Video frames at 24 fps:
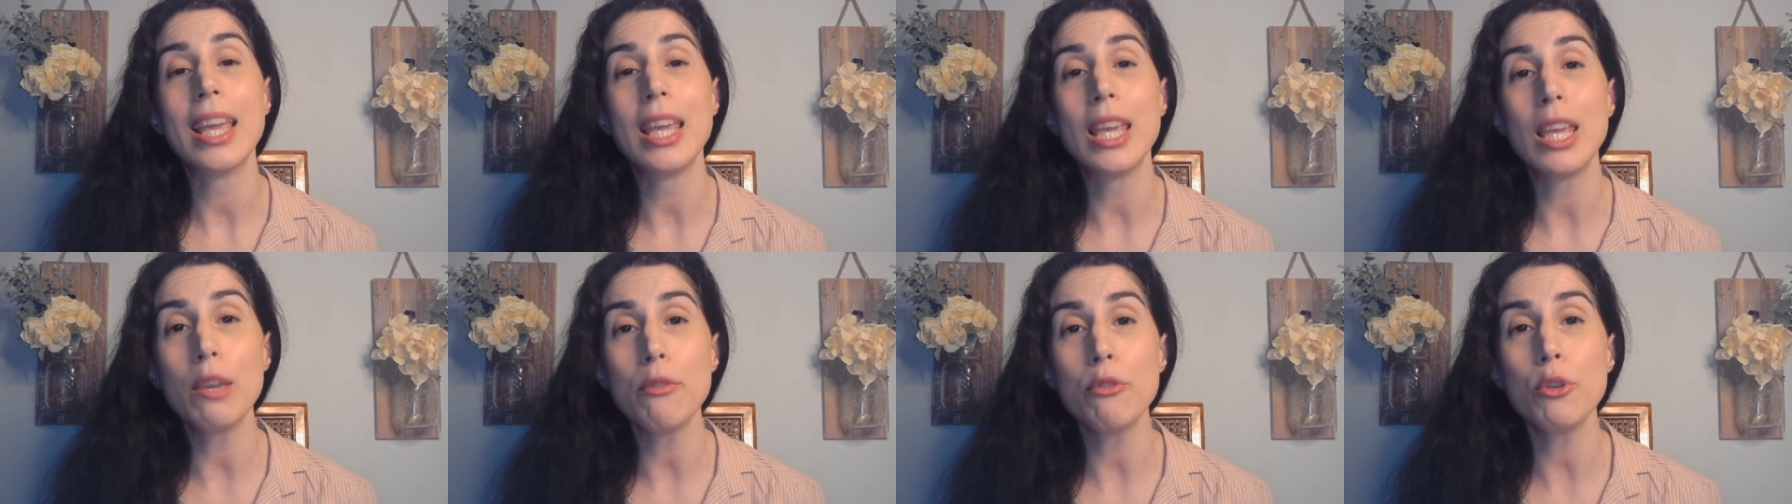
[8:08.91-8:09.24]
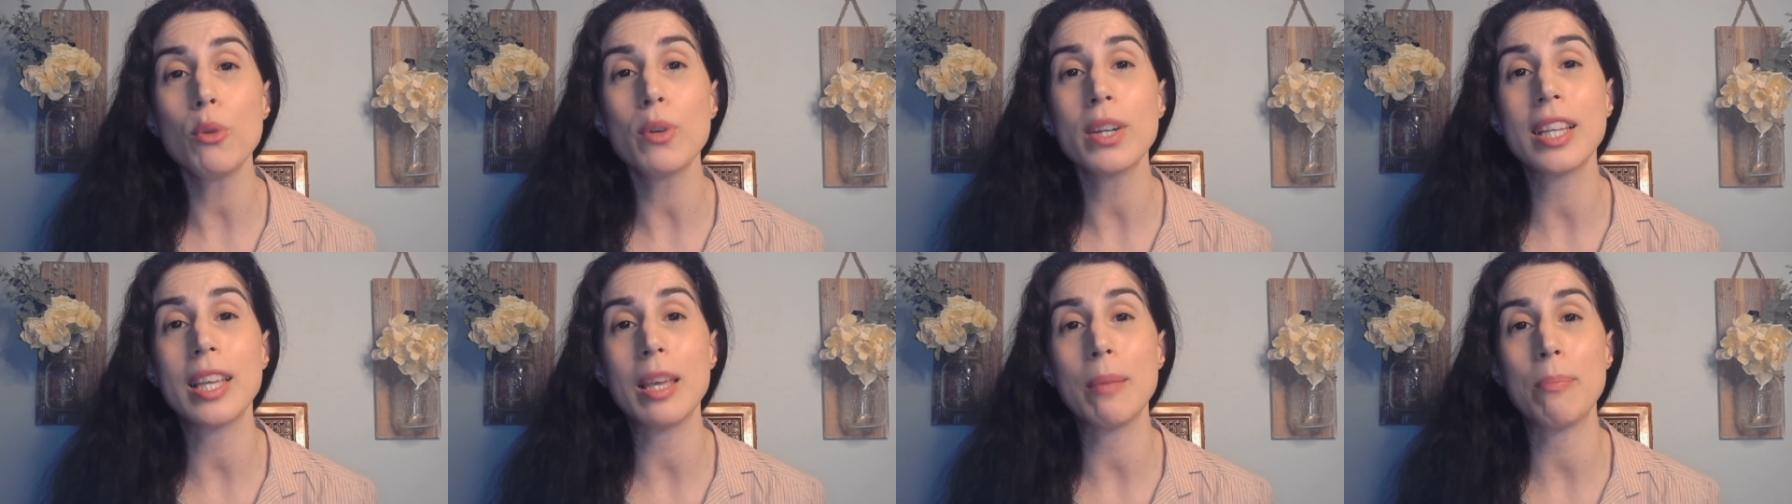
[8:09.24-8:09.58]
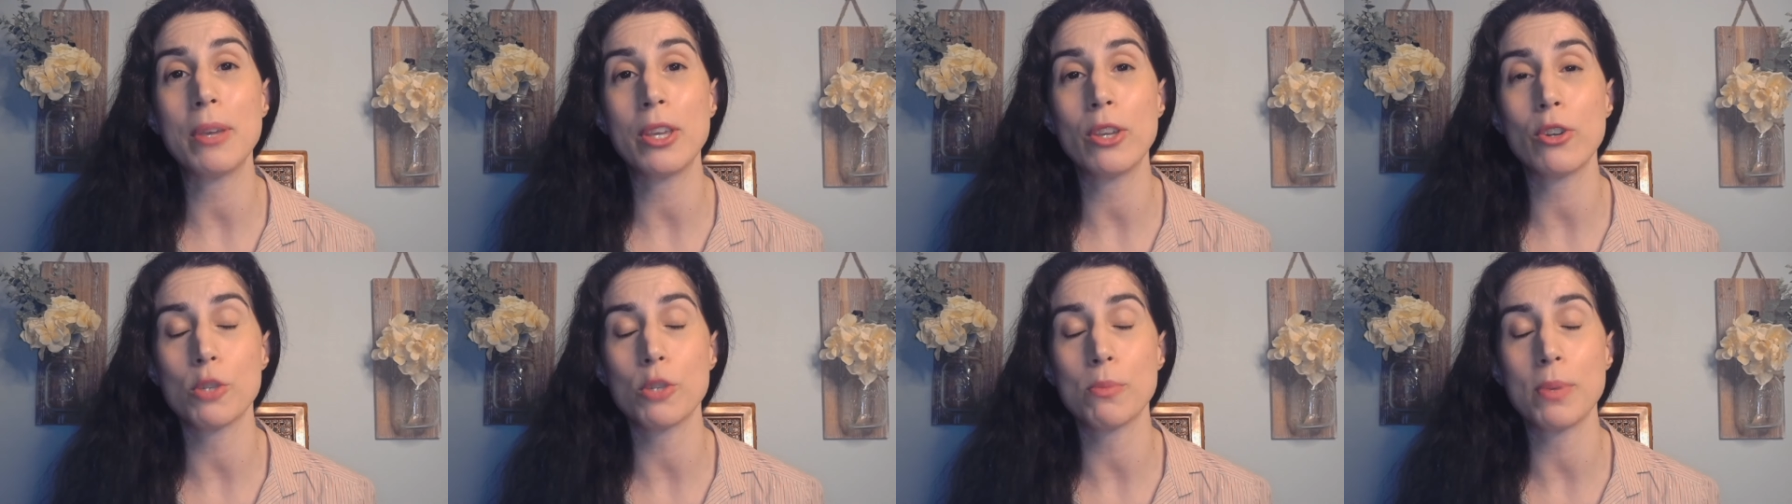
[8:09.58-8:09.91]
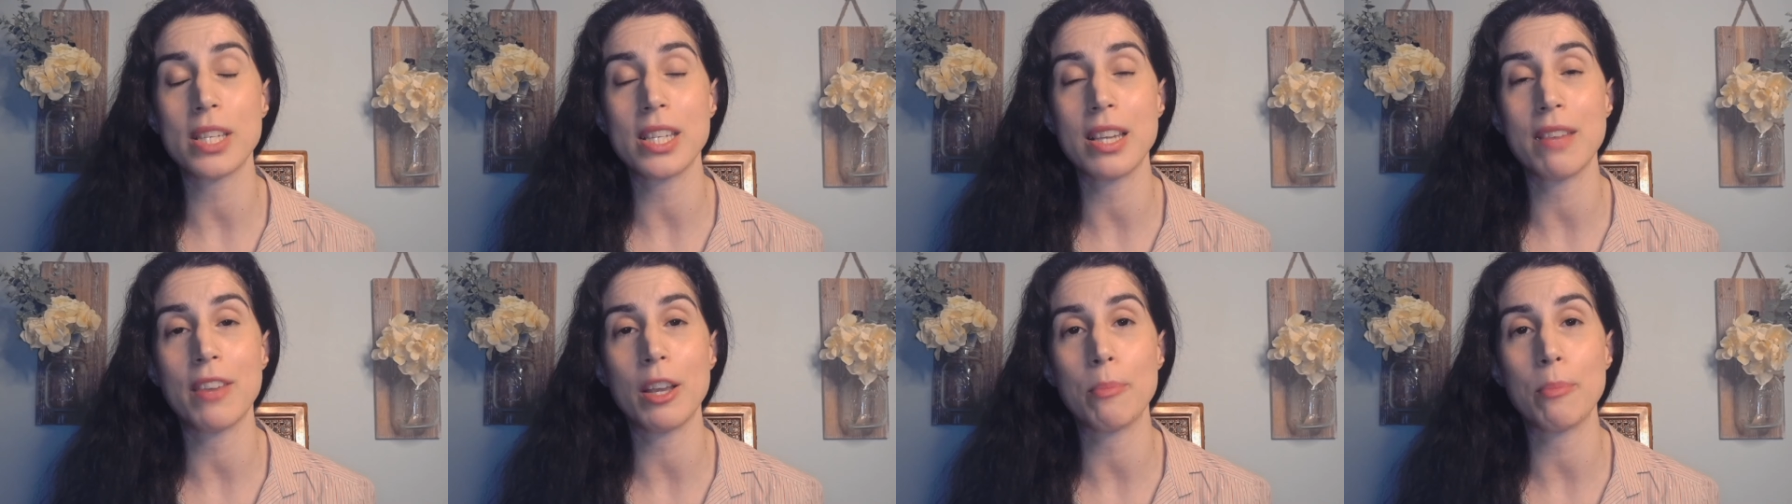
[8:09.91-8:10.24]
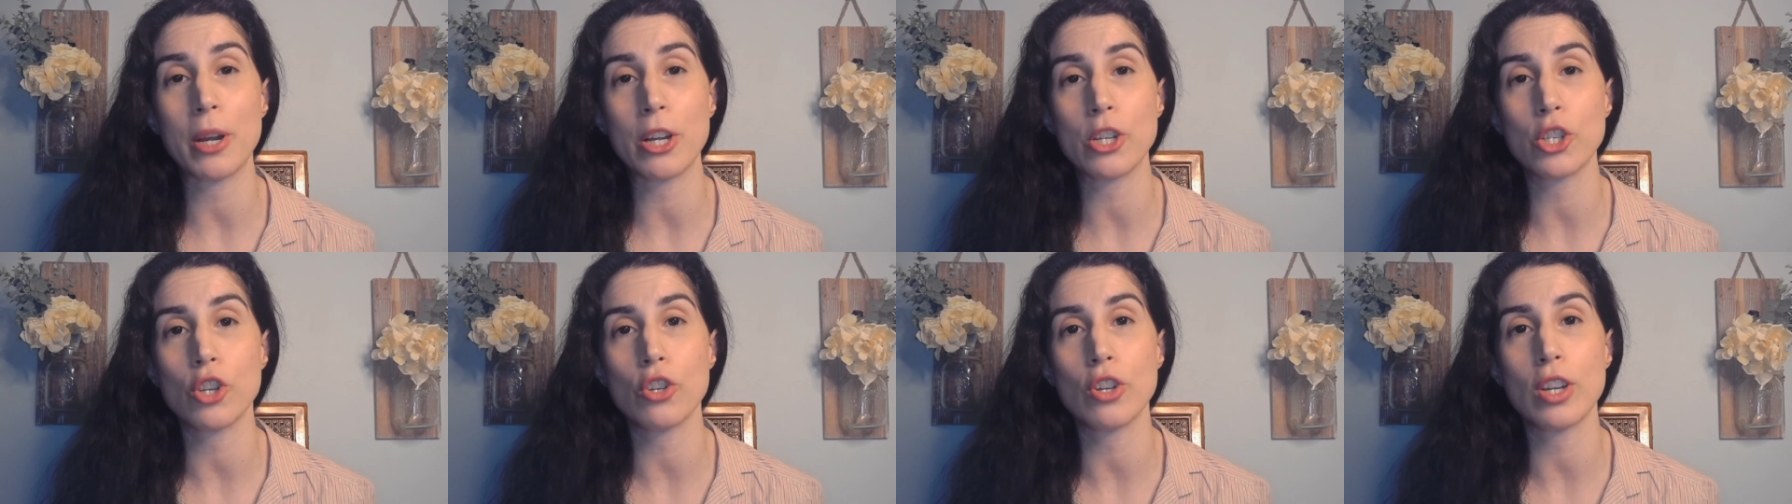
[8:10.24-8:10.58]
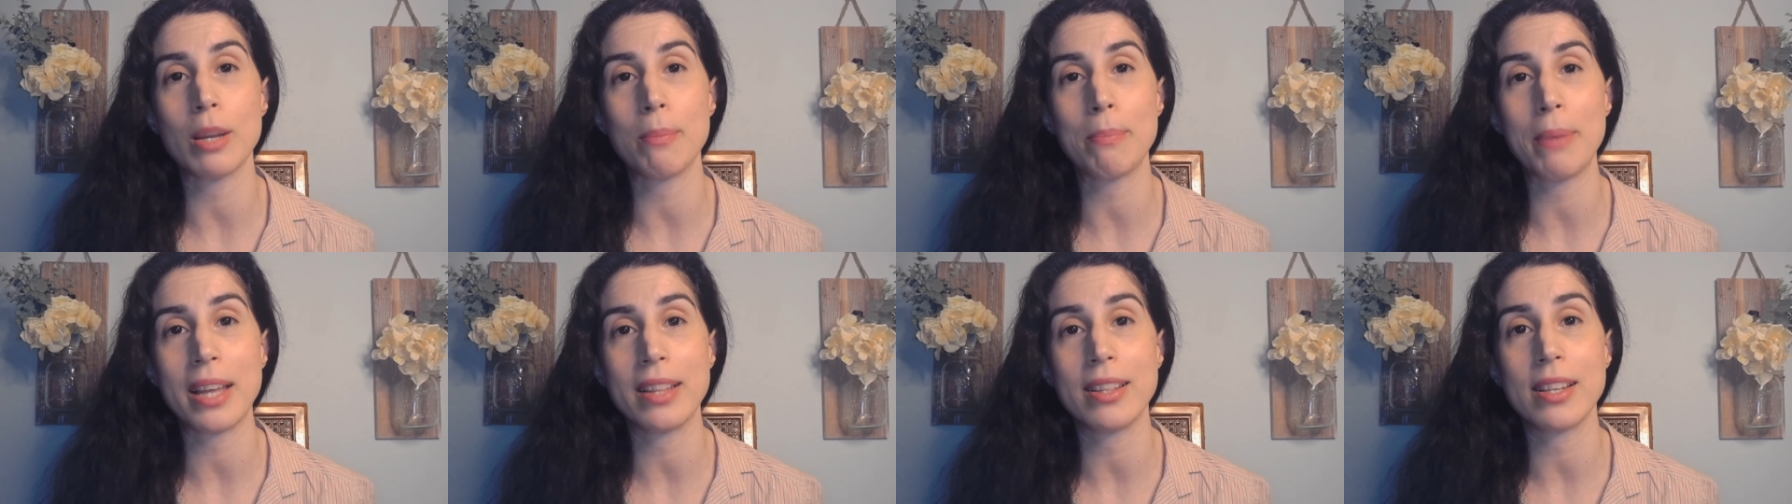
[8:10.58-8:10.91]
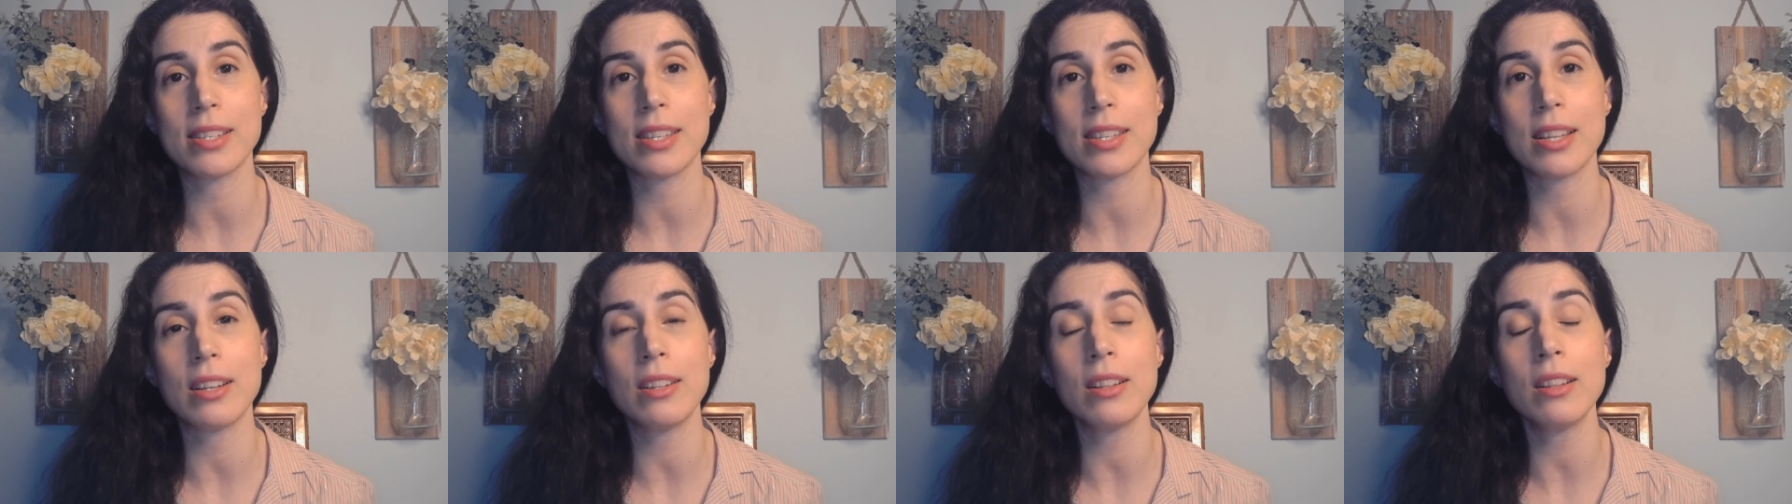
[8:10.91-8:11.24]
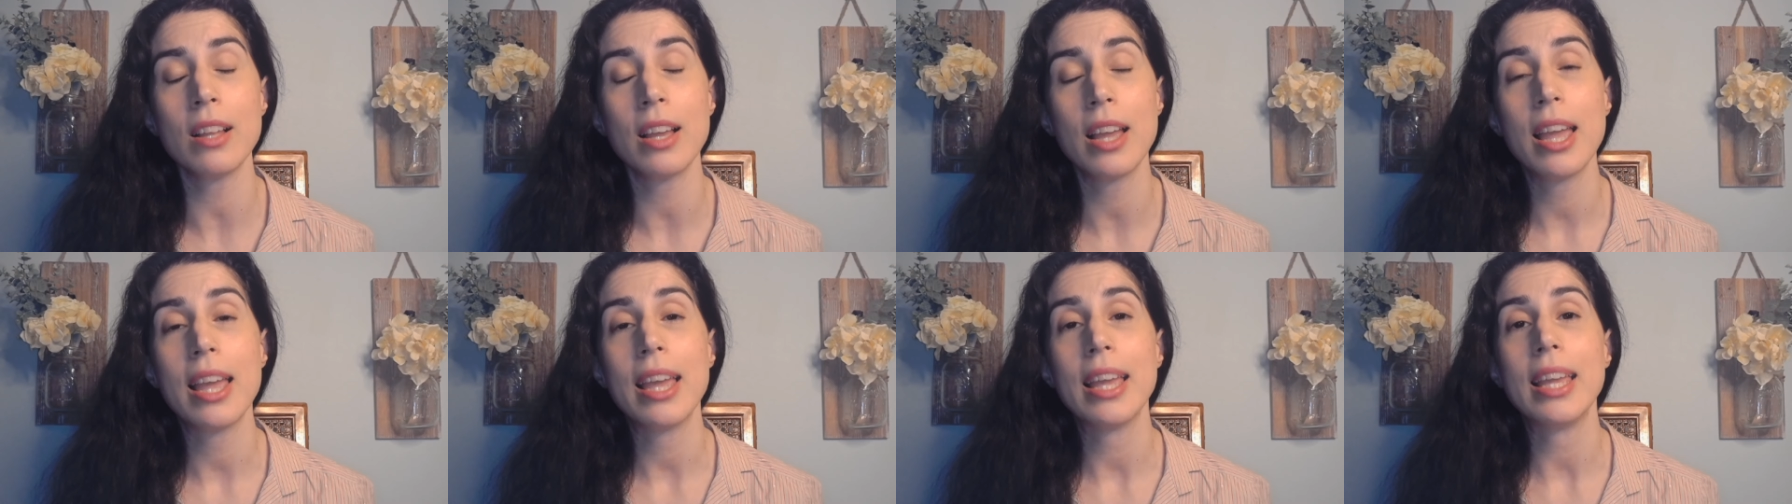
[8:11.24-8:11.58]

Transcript: if you're keeping your specific person on a pedestal,